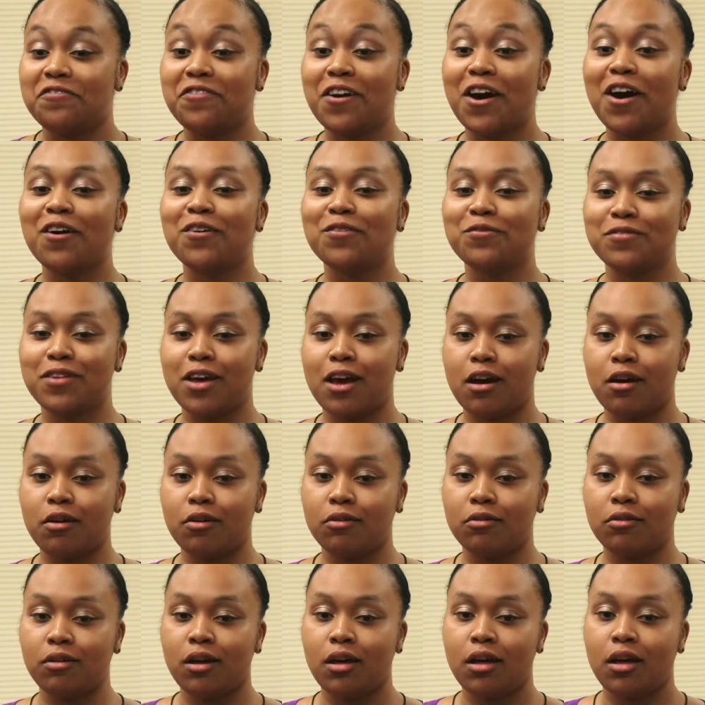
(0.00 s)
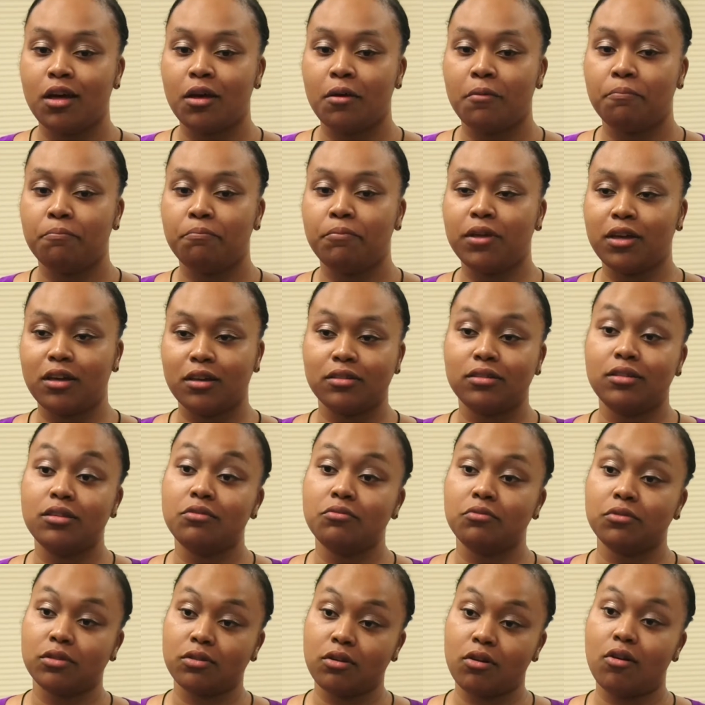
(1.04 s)
found out because he
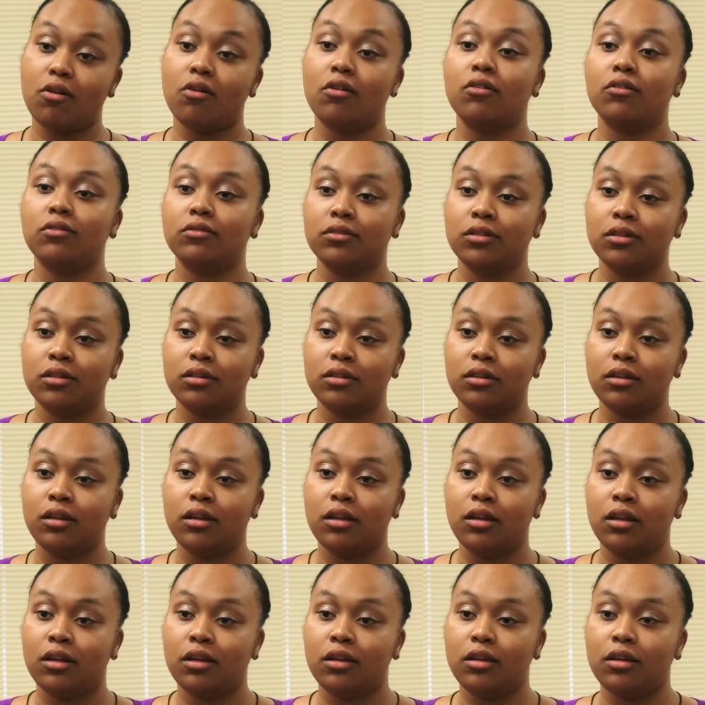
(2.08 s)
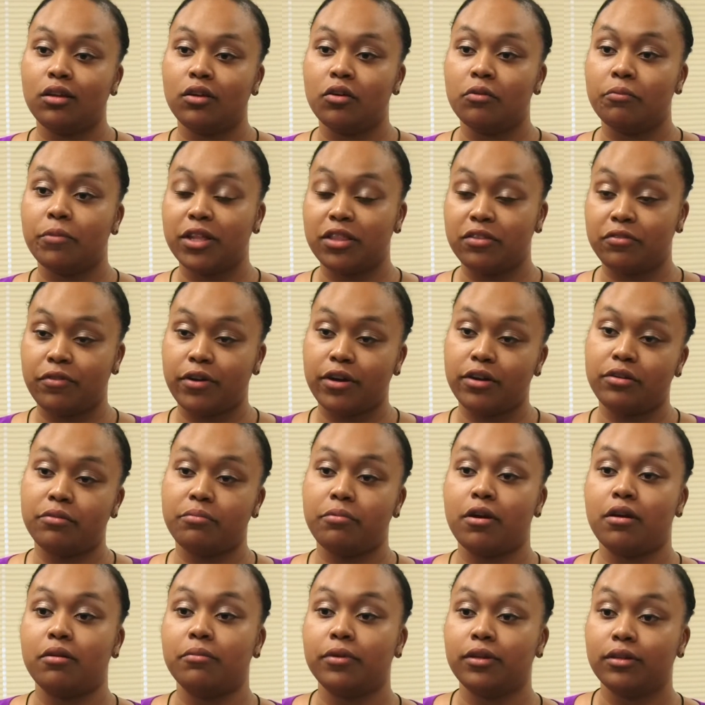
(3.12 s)
was called, you know, by the fire
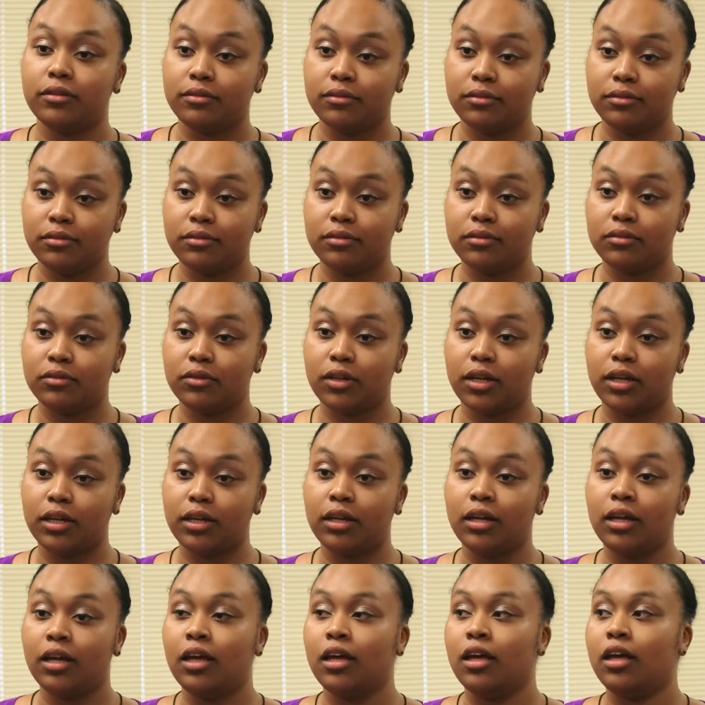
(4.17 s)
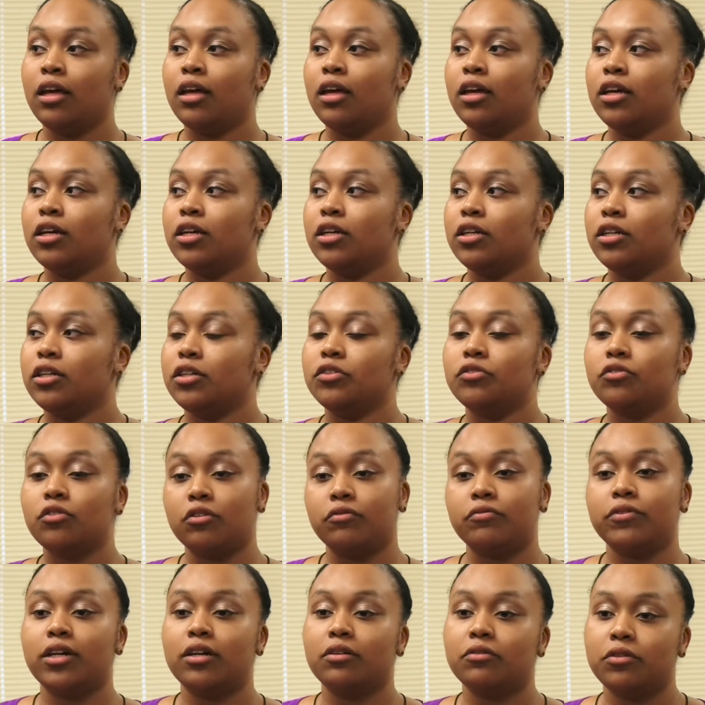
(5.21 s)
department. Mm -hmm. Okay. He
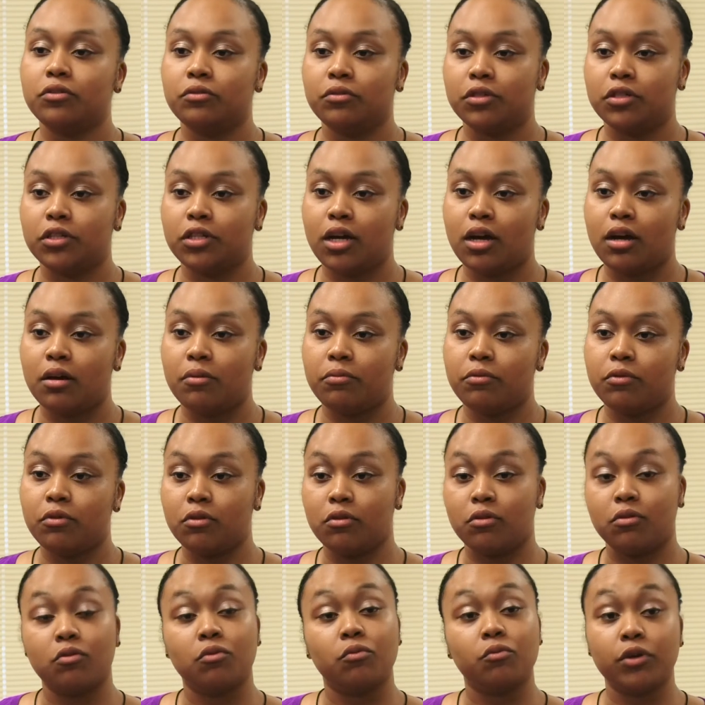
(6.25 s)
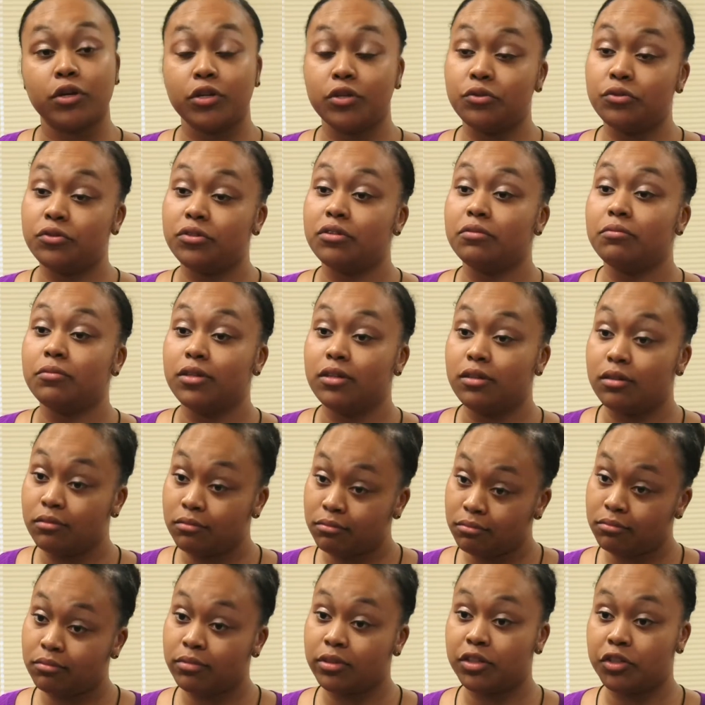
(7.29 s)
drove down to his shop or what used to be
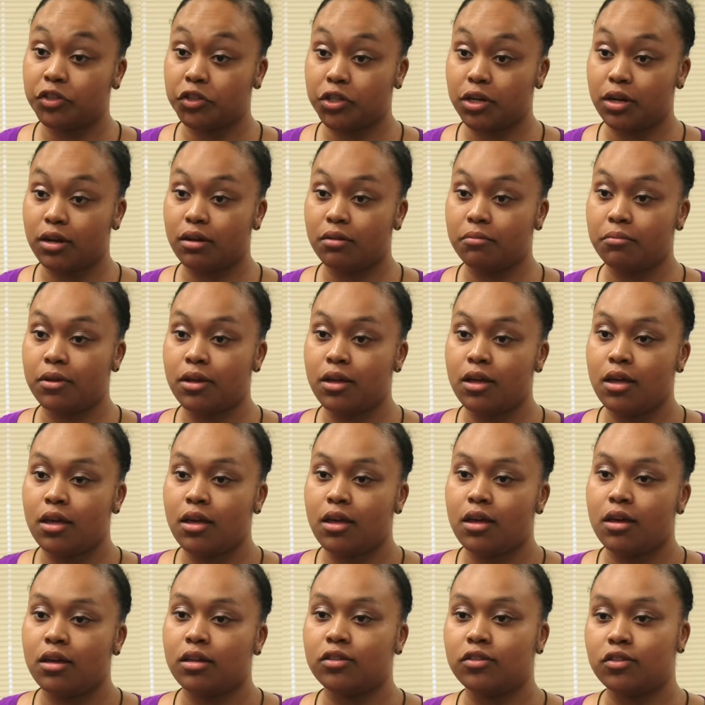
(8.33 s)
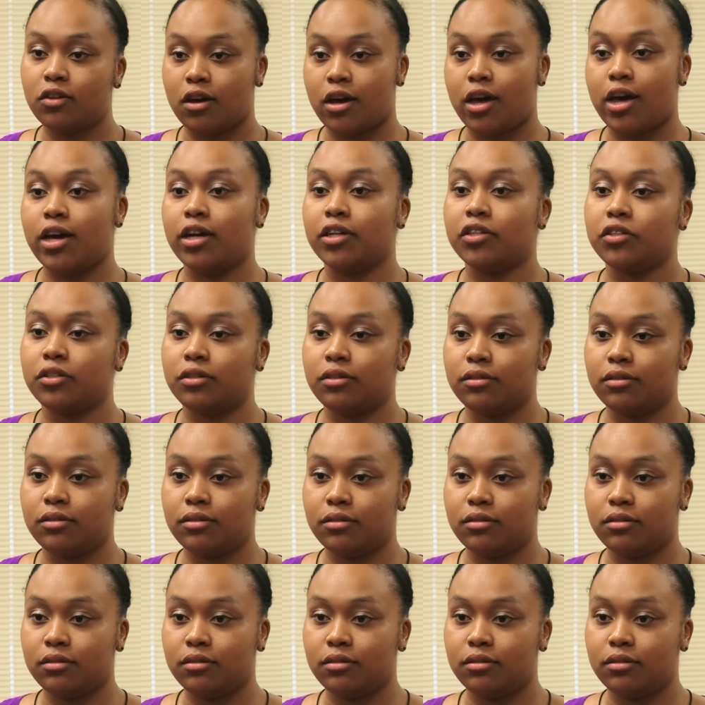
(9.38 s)
his shop and saw ashes,
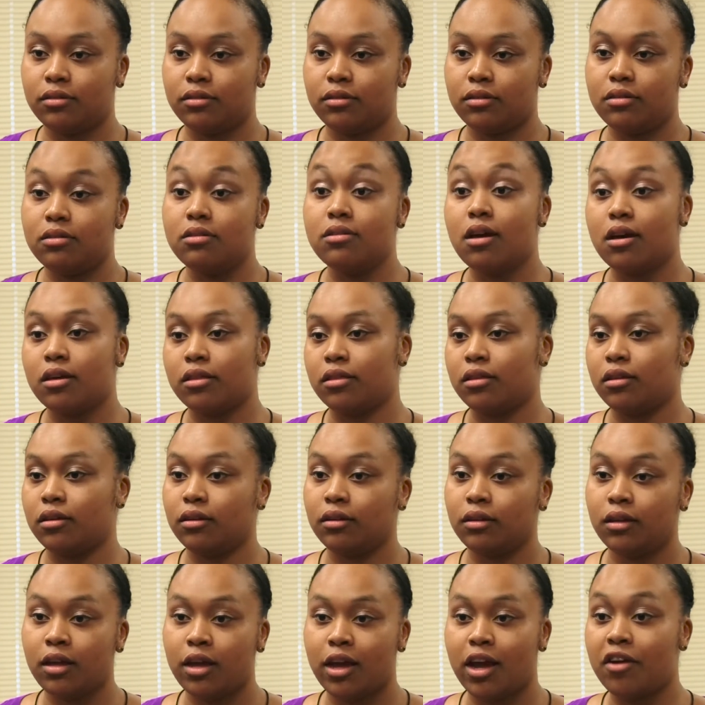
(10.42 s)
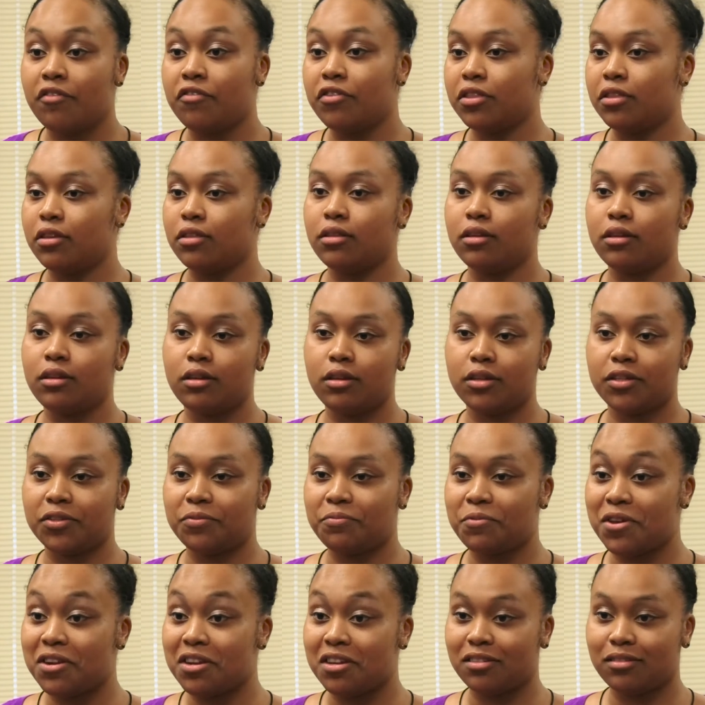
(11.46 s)
nothing. Everything that he had
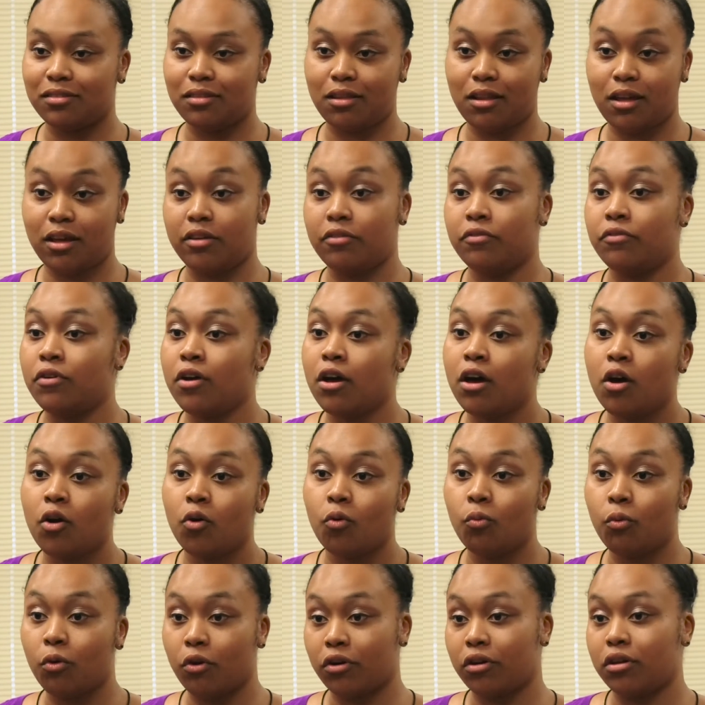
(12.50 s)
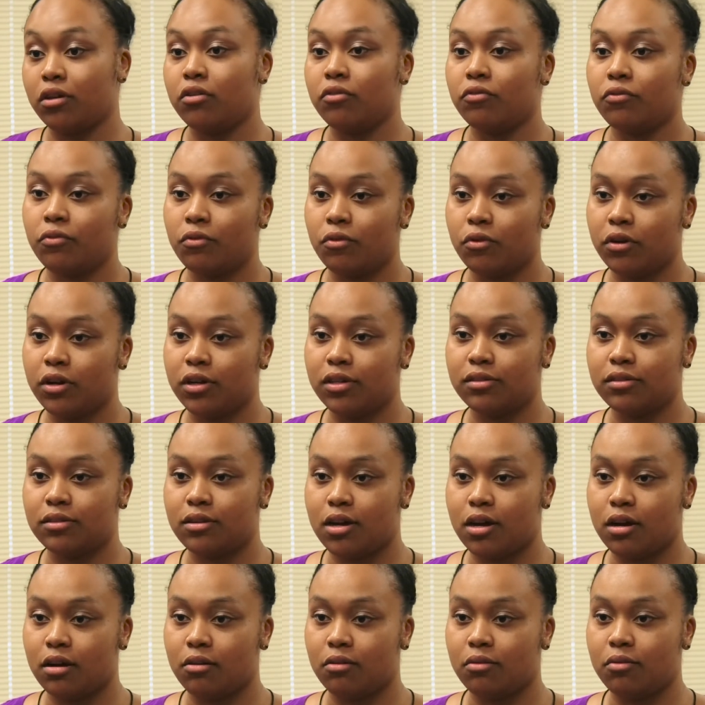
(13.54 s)
spent his life working for is
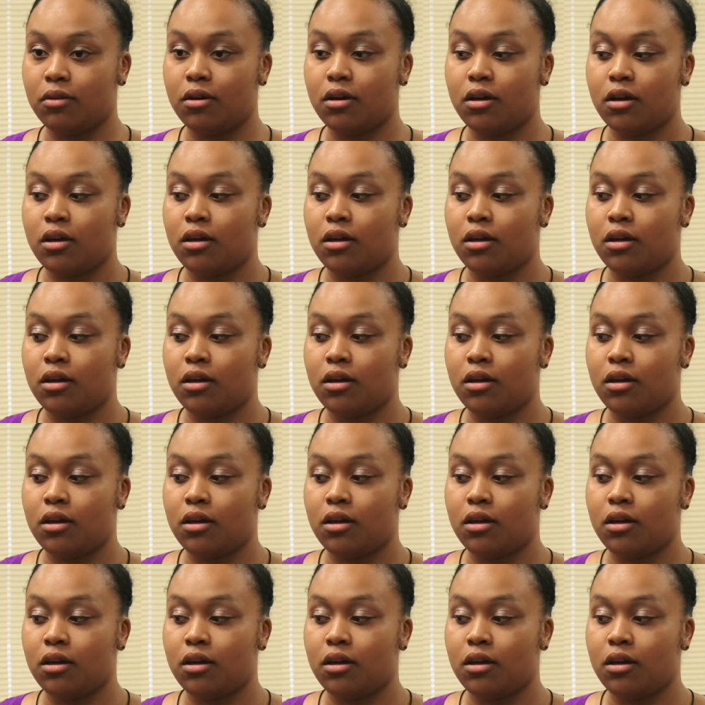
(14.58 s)
now